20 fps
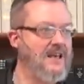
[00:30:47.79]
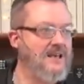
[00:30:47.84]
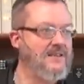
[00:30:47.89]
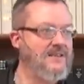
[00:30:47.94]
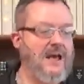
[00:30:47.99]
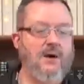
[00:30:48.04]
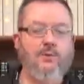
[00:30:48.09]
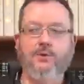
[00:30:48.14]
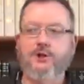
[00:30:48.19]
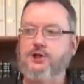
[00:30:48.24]

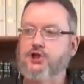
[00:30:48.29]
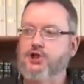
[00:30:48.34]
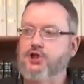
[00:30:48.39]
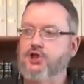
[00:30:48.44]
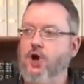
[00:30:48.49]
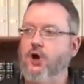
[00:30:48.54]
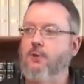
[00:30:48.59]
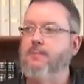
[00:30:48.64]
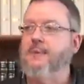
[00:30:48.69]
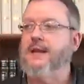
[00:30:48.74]
that would
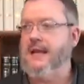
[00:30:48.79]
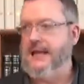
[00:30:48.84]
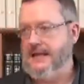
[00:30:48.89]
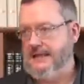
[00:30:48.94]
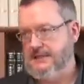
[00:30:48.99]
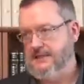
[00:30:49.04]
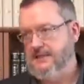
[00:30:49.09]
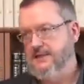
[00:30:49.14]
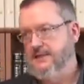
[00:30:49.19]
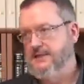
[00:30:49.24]

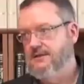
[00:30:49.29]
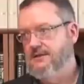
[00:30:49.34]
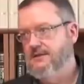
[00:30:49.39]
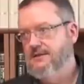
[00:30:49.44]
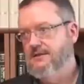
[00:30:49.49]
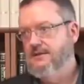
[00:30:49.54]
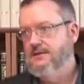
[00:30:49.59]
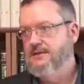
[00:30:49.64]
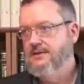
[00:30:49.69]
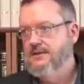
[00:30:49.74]
germinate
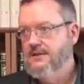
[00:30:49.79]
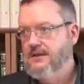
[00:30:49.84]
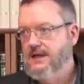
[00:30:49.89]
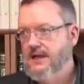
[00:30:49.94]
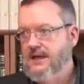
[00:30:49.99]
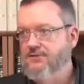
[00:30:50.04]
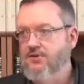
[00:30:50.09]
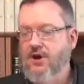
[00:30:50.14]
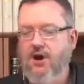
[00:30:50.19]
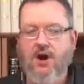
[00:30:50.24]

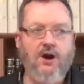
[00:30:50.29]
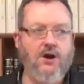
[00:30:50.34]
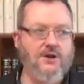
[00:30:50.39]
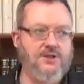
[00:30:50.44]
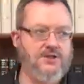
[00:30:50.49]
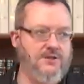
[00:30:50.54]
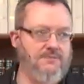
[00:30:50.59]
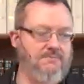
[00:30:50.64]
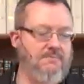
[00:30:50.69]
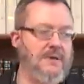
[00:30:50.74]
in the
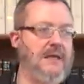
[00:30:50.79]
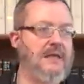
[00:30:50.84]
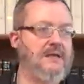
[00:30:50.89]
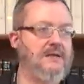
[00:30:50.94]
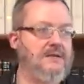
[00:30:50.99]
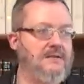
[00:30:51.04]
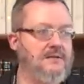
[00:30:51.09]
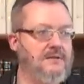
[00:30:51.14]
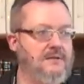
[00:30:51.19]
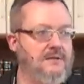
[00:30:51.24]
hearts of men.